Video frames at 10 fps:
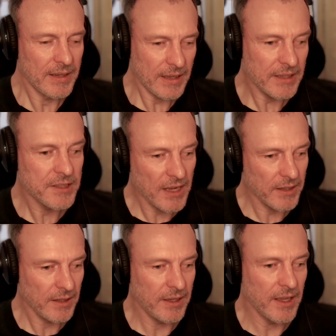
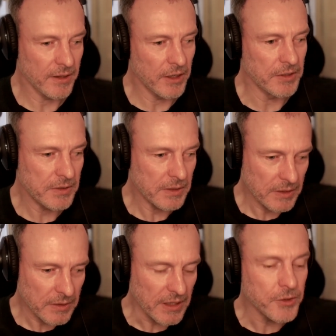Exactly, yeah. And
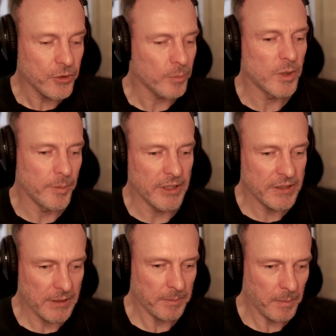the
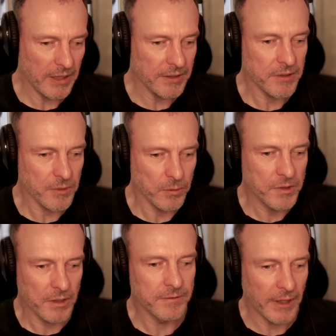interoperability part is
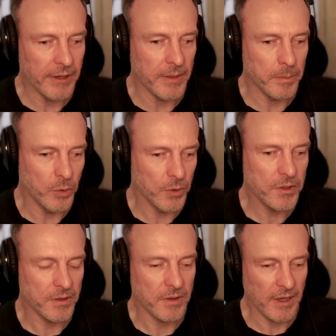also very
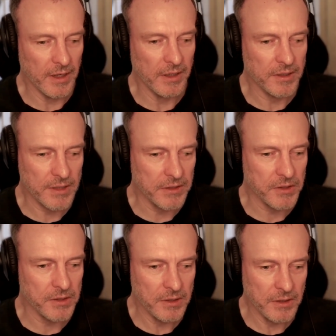important because that's,